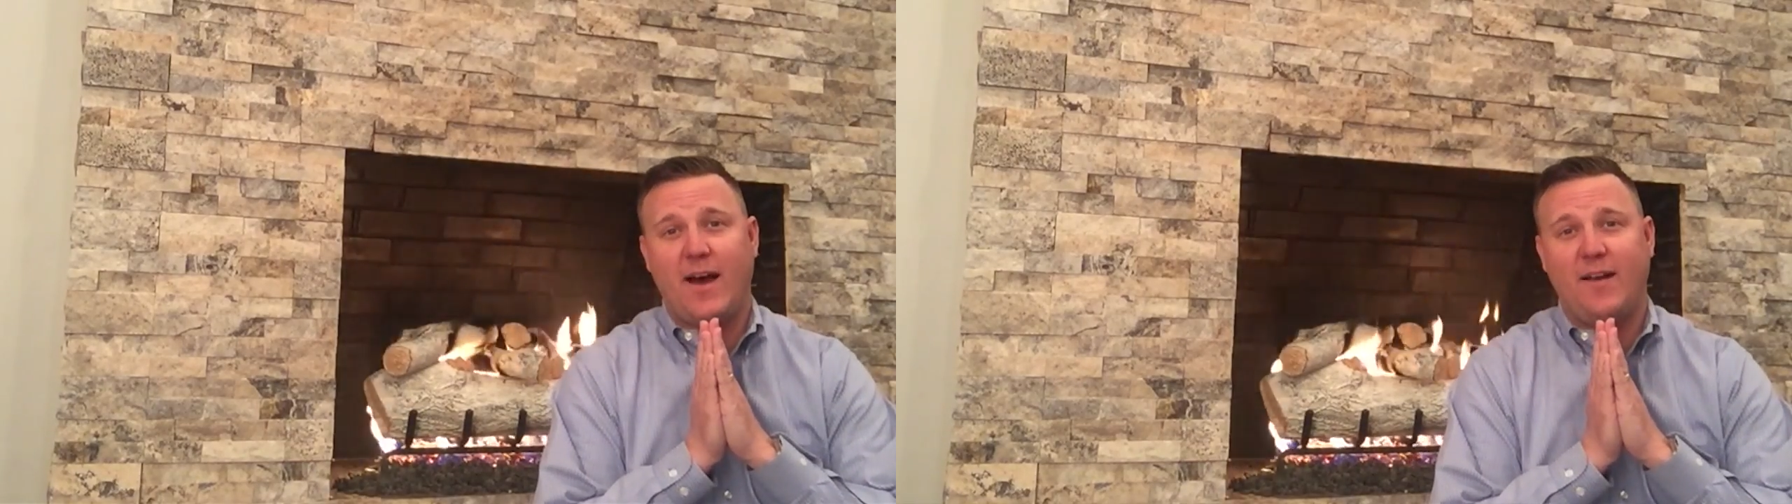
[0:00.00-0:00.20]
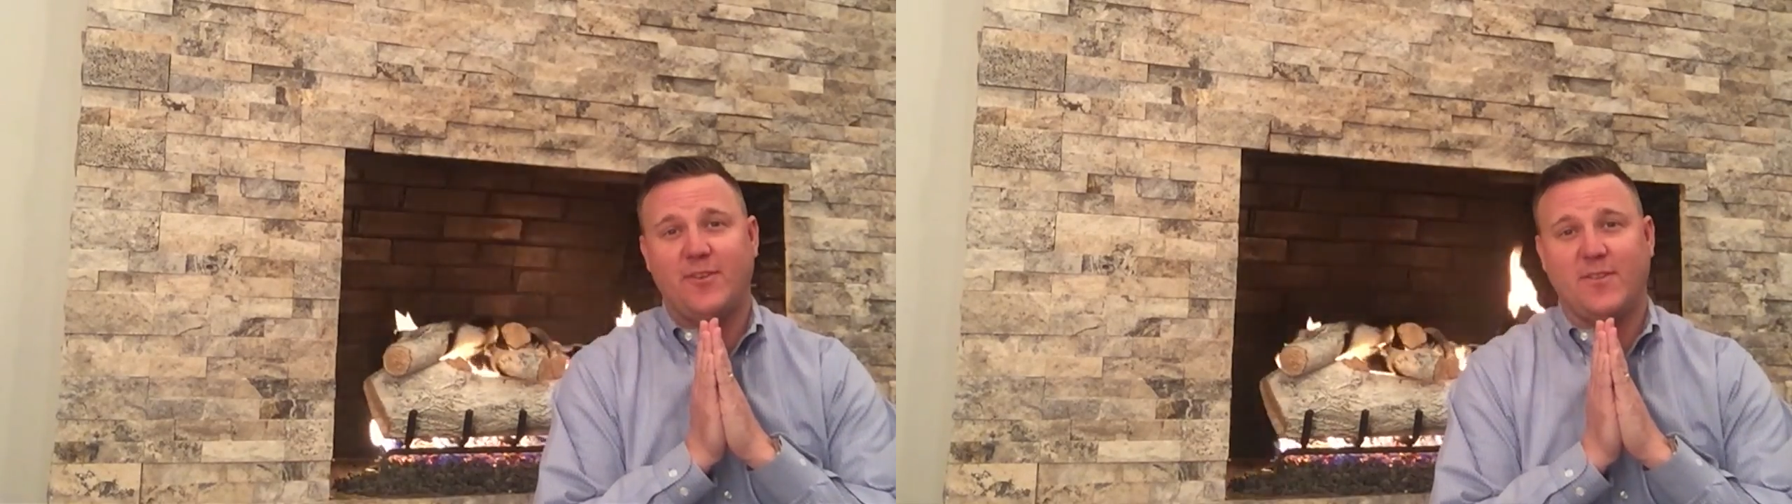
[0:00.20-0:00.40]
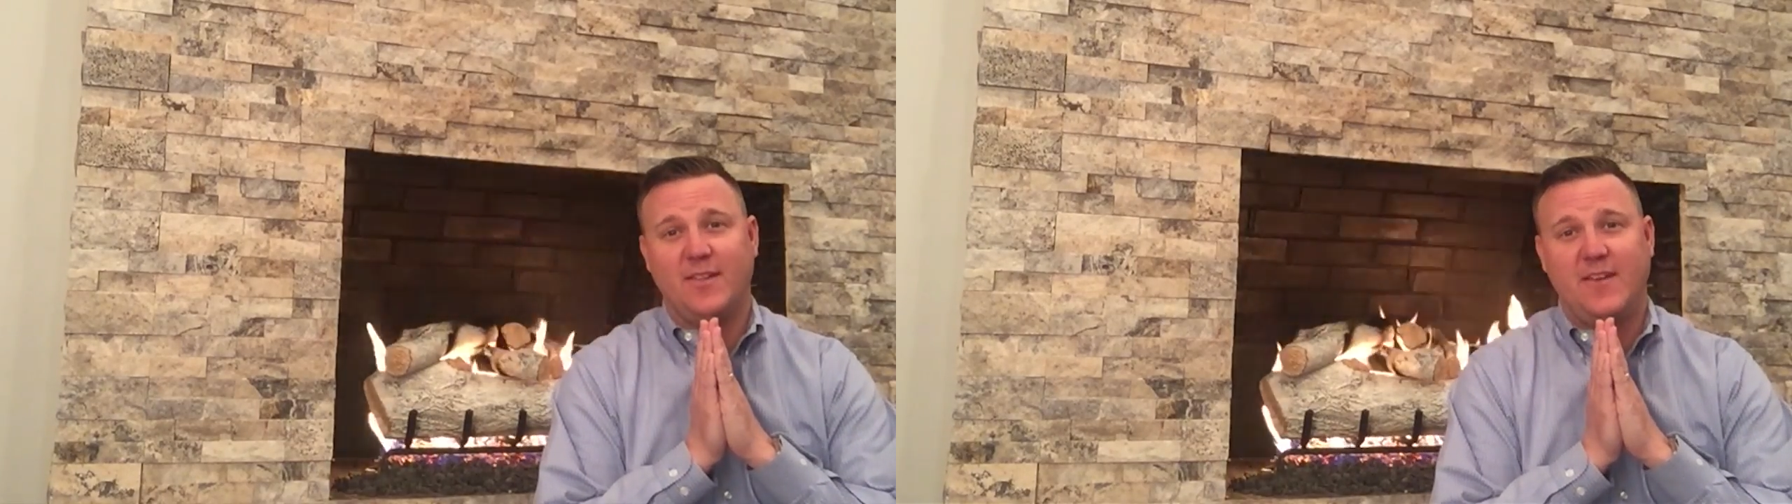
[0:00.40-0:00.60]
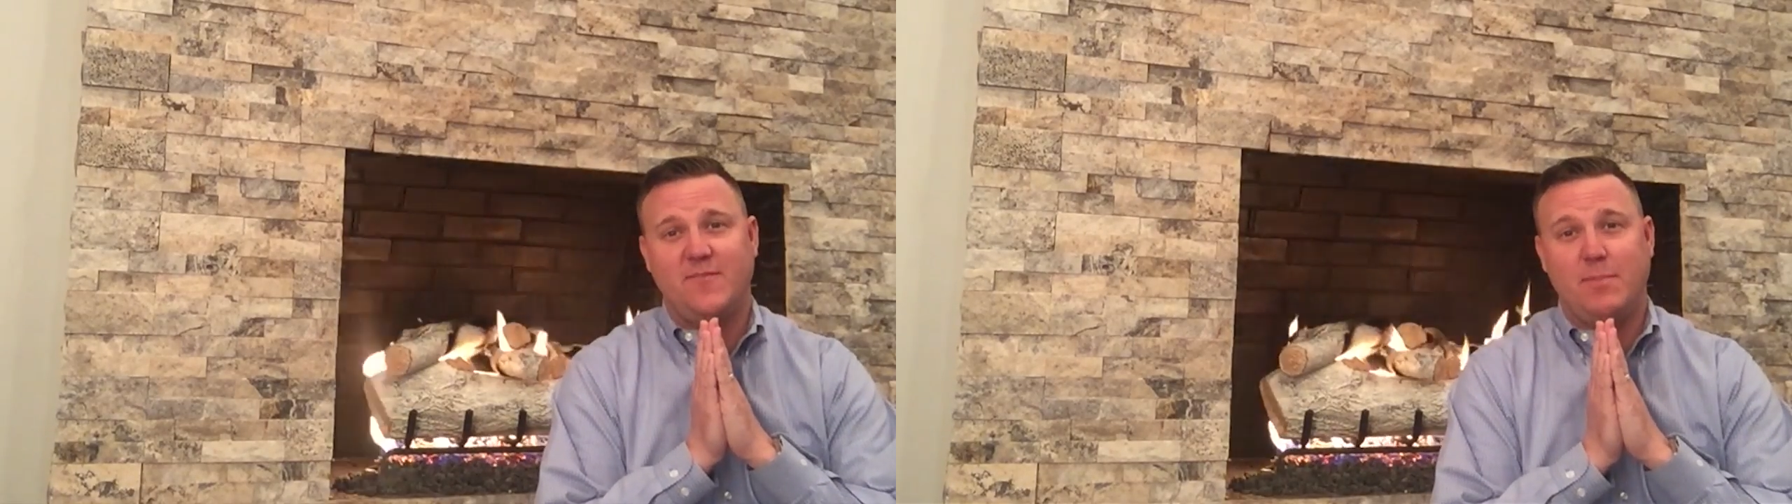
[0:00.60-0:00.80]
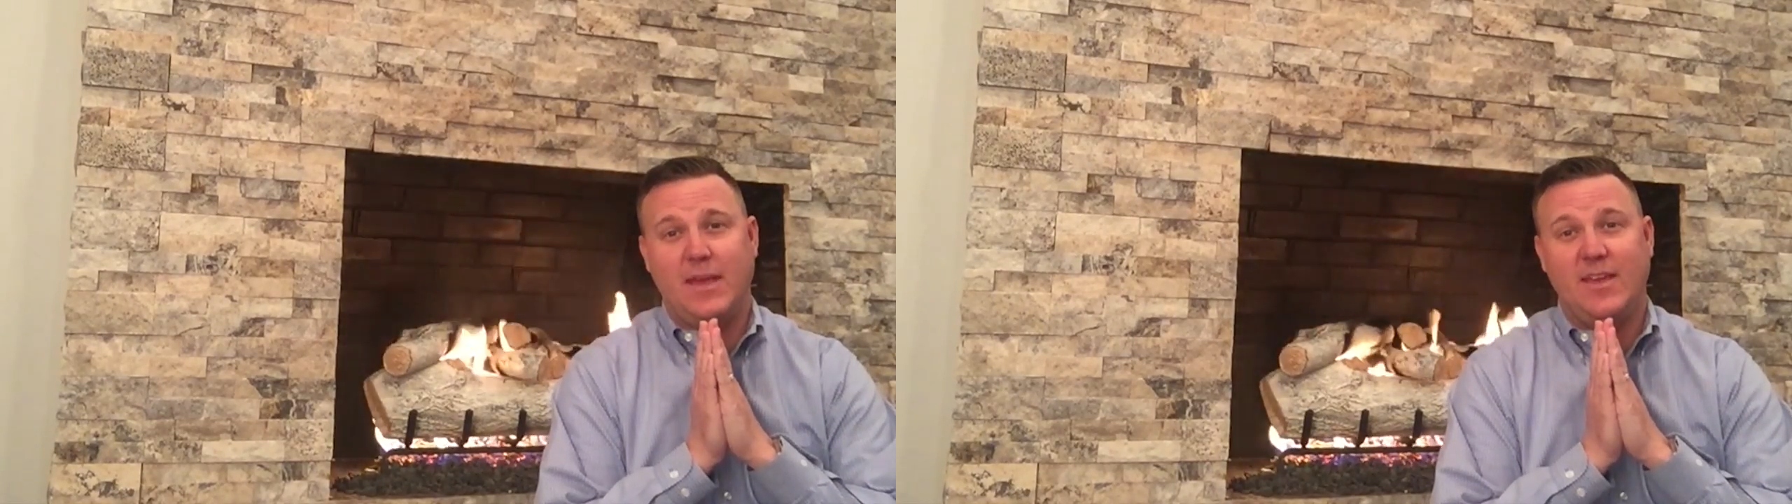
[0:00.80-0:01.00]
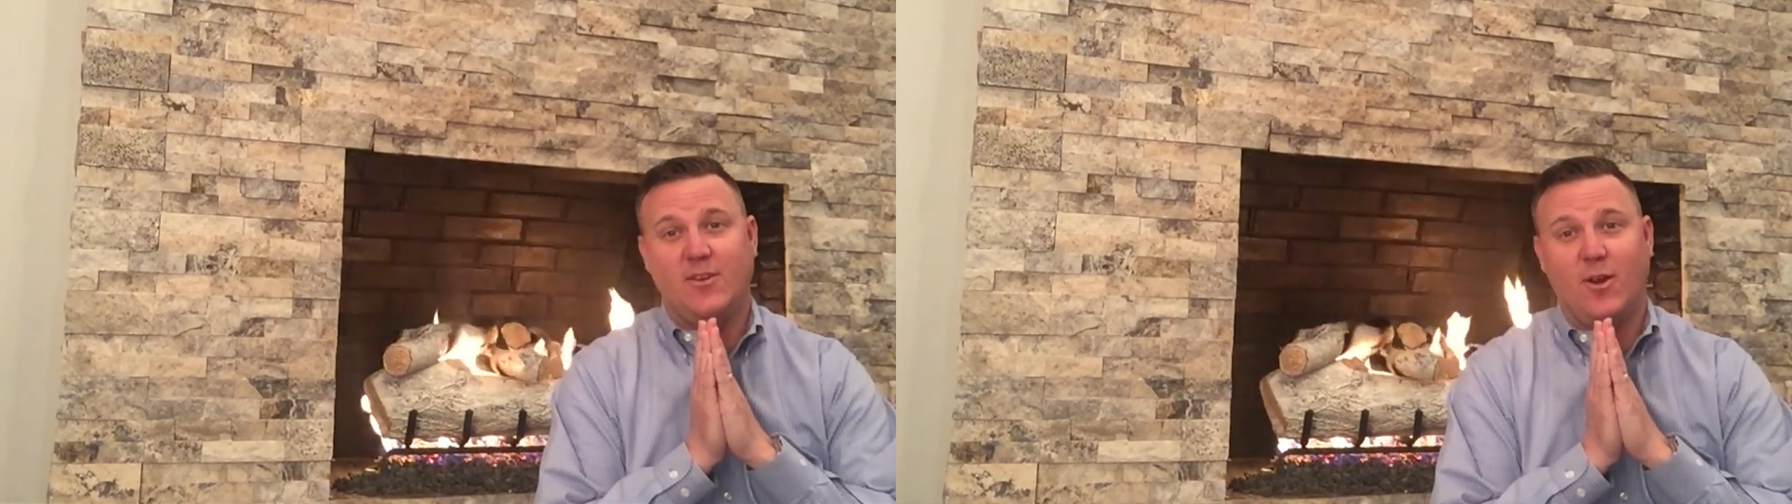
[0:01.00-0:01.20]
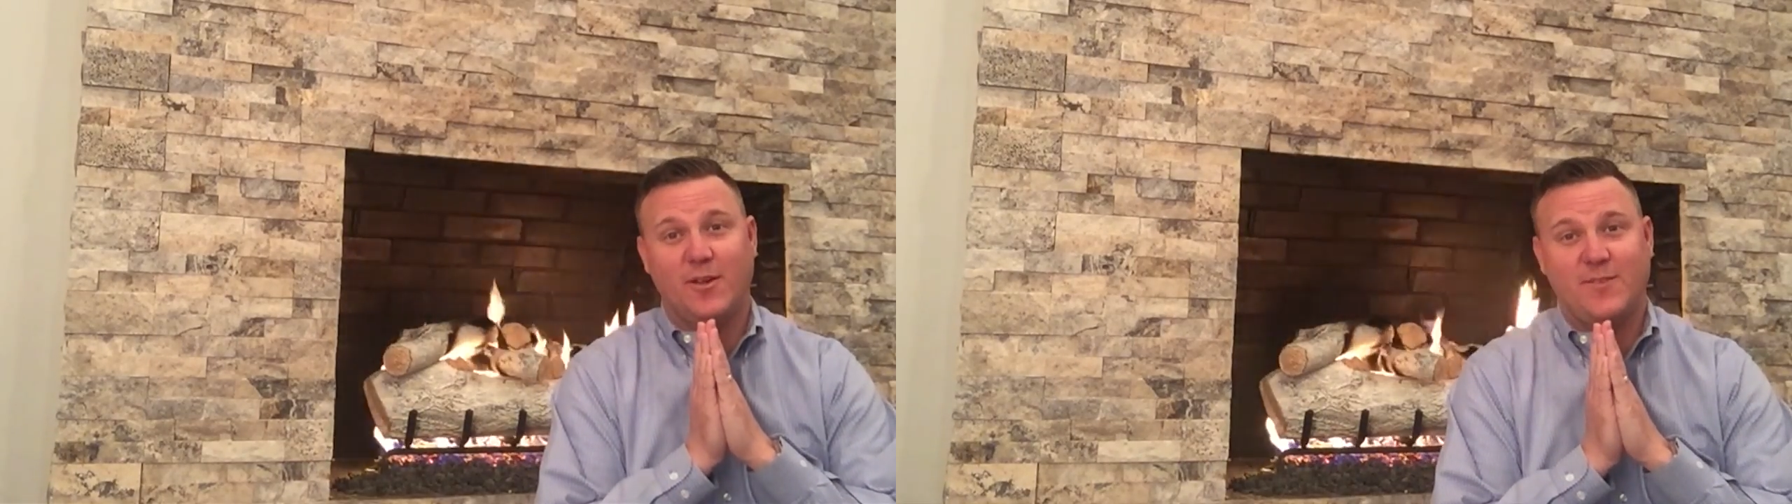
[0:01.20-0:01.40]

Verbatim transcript: wives on the Live Be Yoga